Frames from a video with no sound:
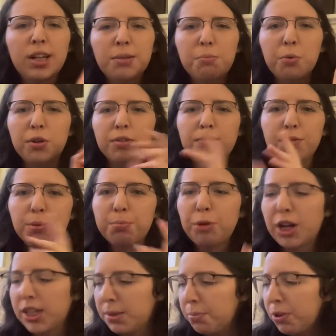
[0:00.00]
more full
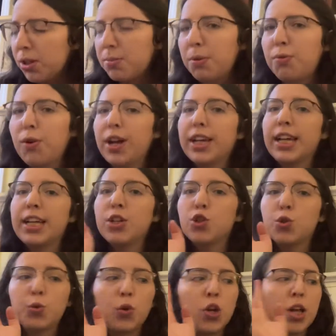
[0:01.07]
price books before I get
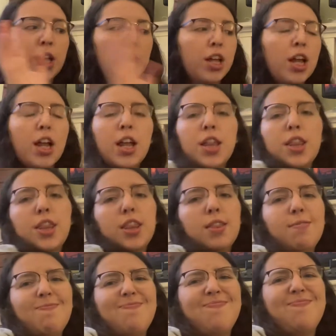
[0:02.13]
into
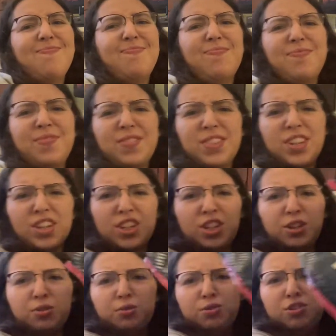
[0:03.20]
the
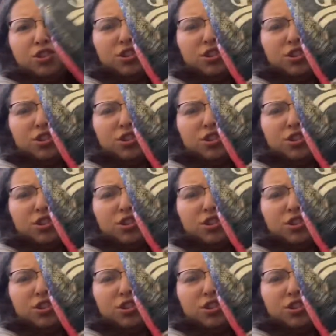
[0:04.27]
huge